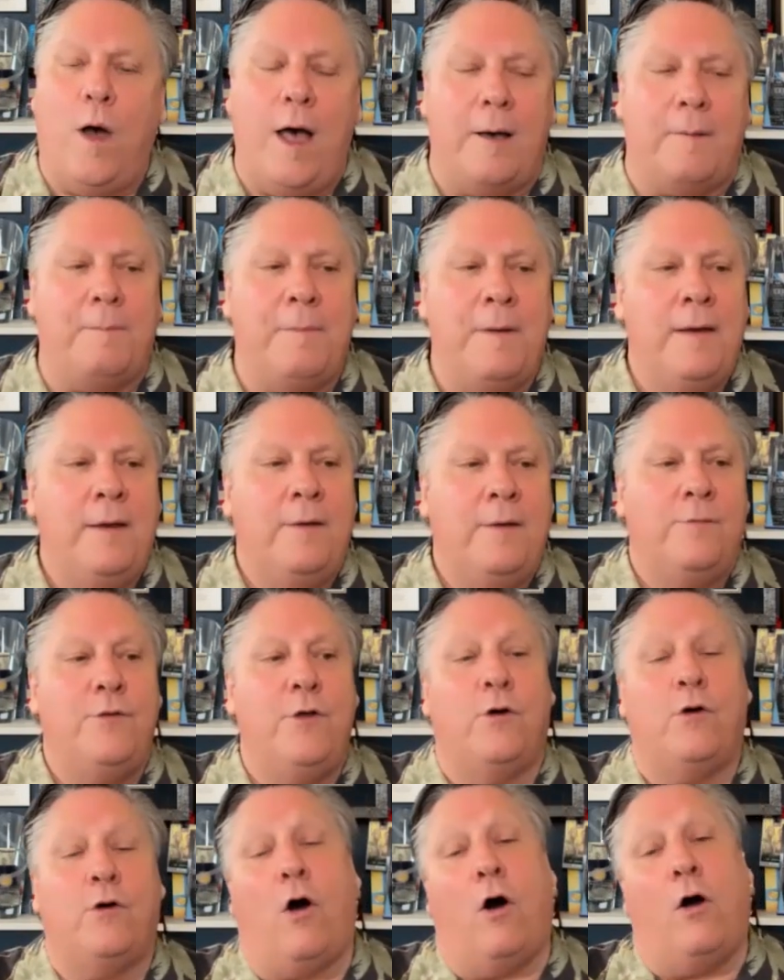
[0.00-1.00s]
up,
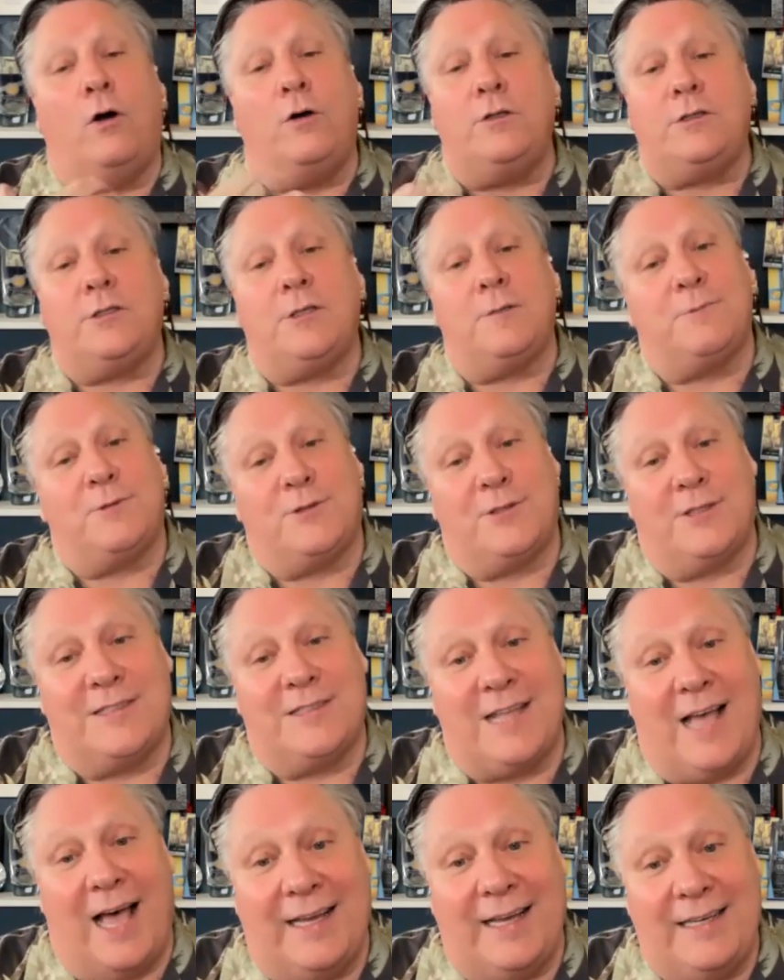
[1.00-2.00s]
there are some
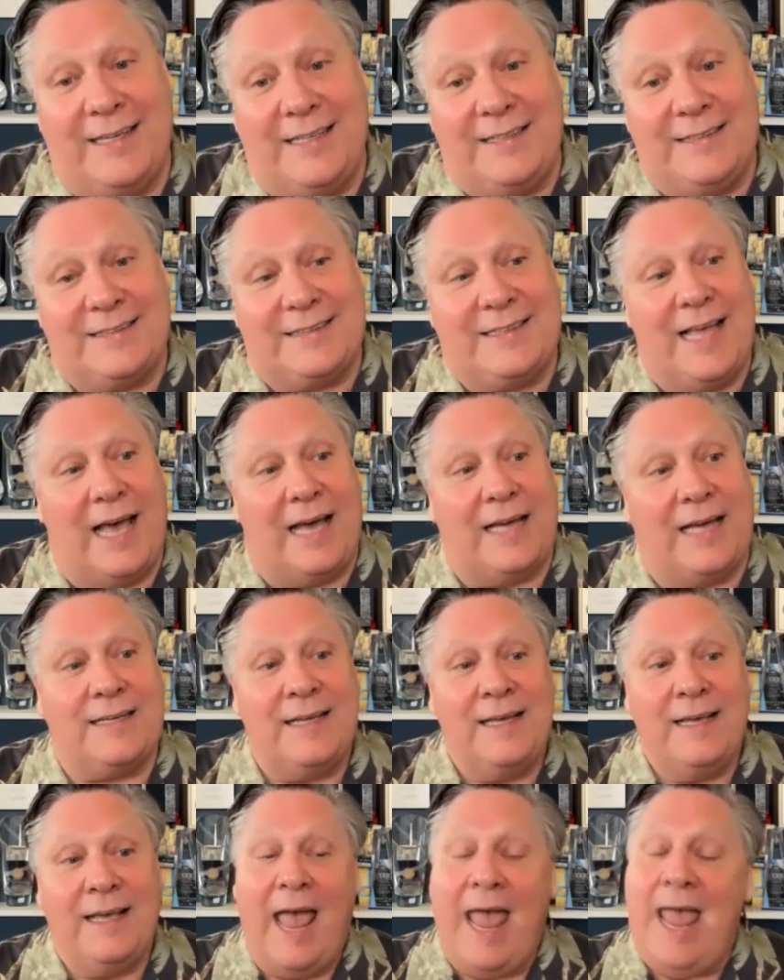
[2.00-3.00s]
societies
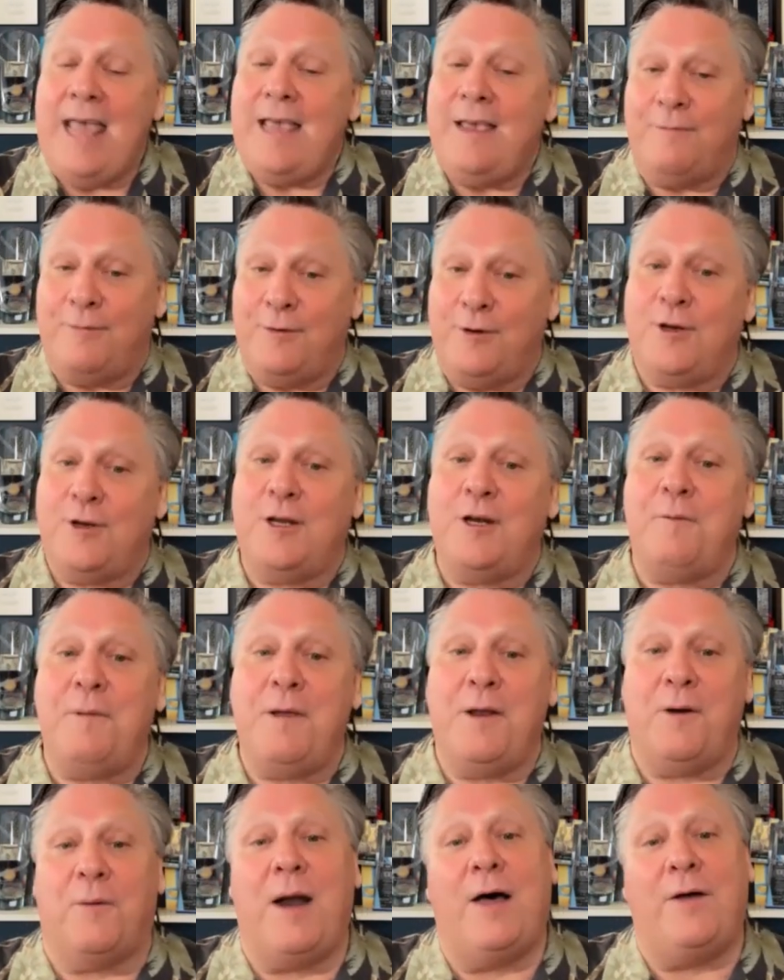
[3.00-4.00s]
that, hey, if you're going to
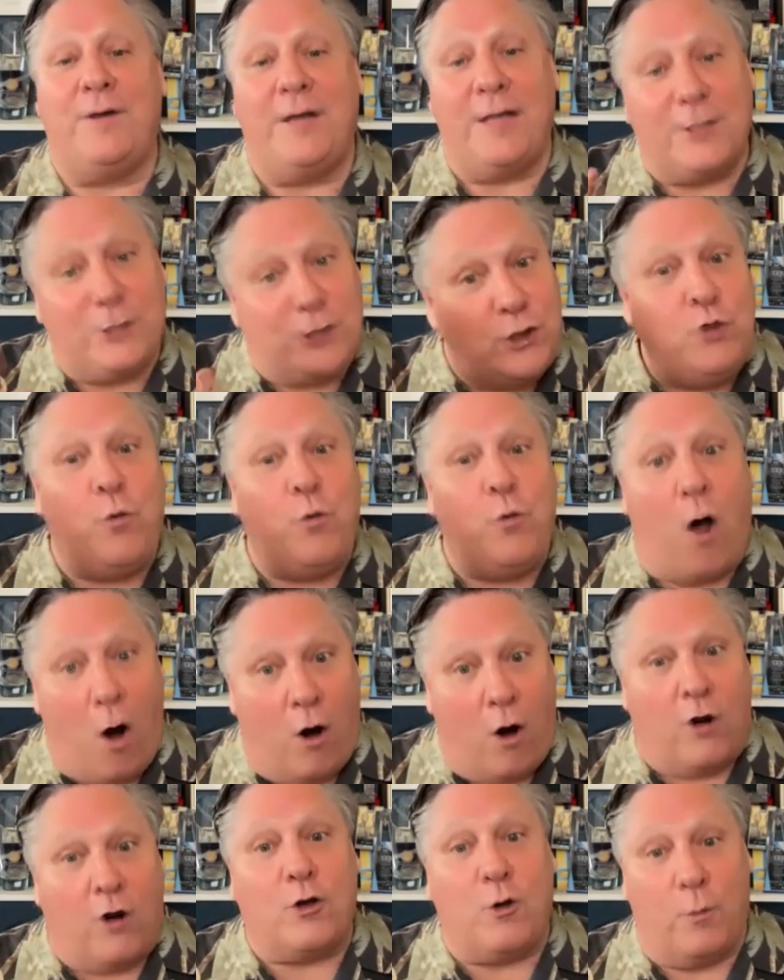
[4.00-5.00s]
be around us, you
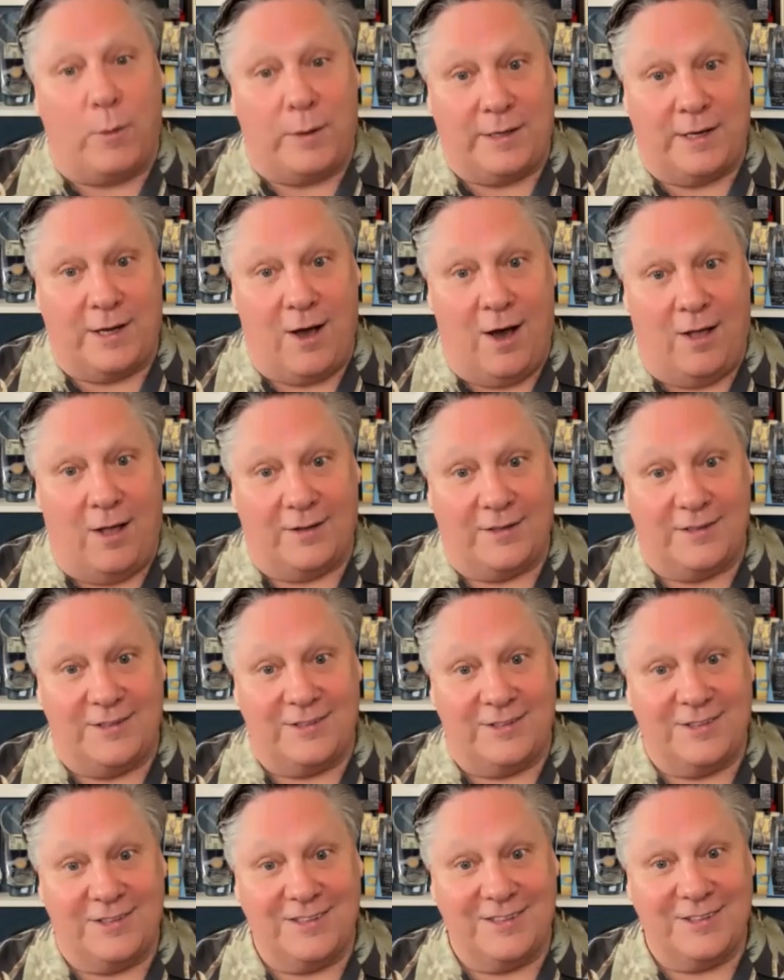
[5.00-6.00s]
are going to college.
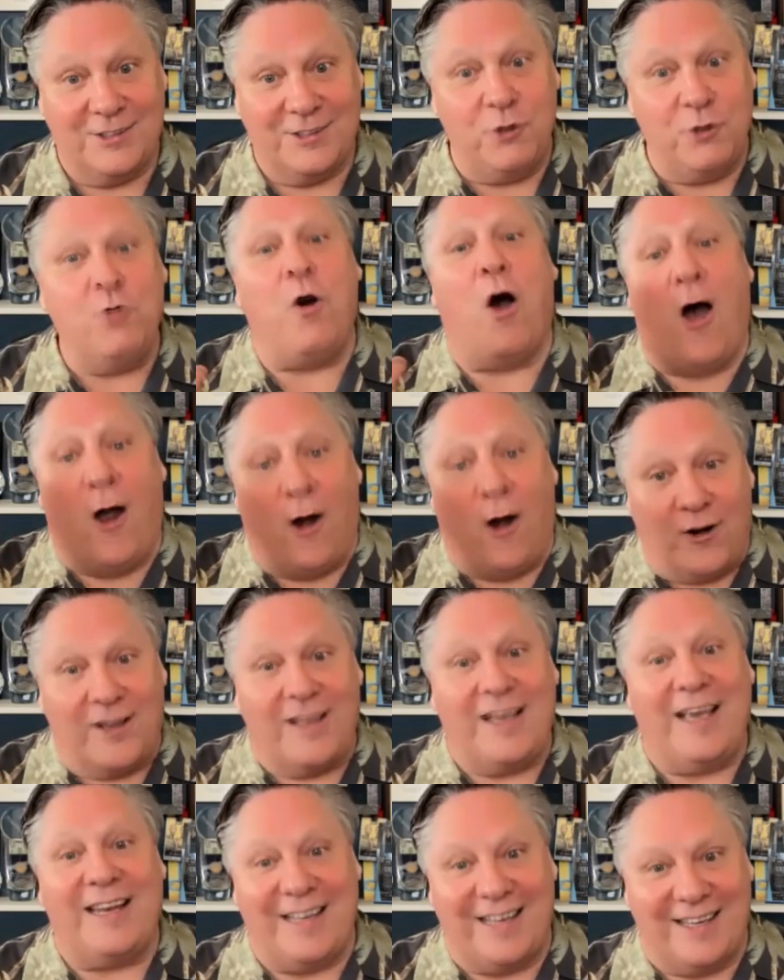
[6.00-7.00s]
You are
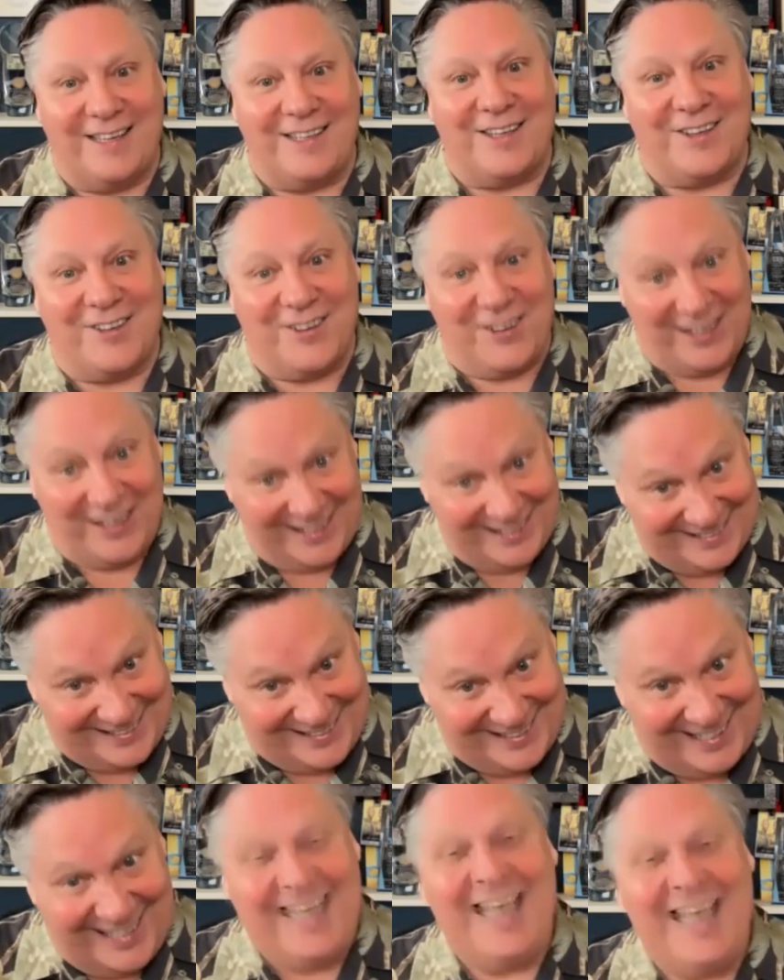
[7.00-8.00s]
getting a degree.
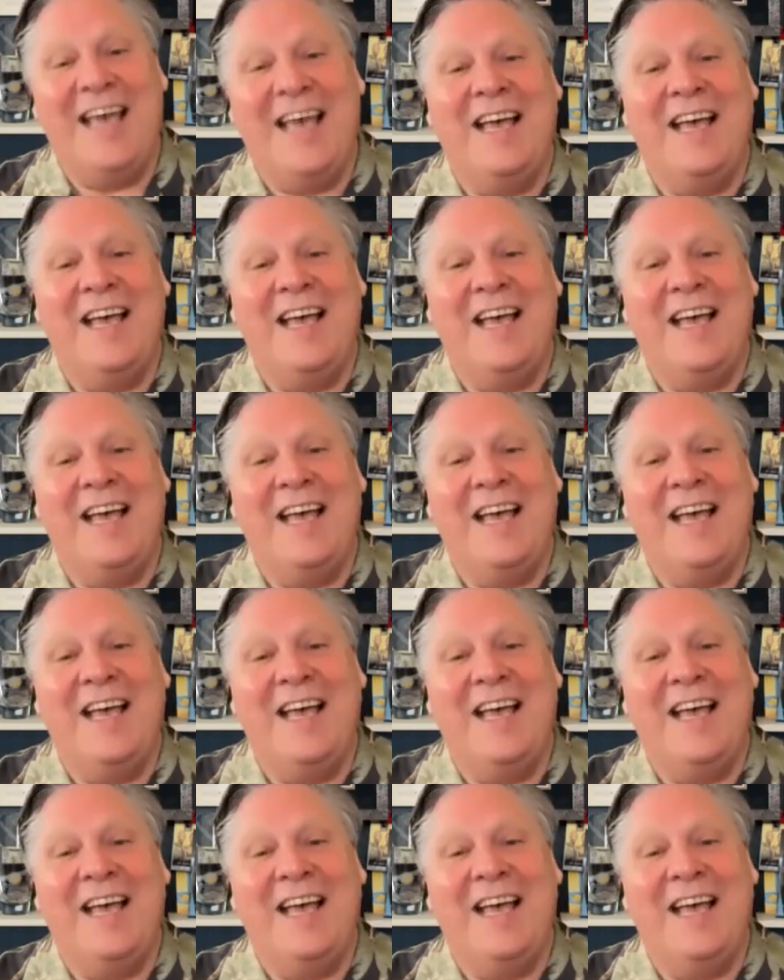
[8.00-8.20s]
See?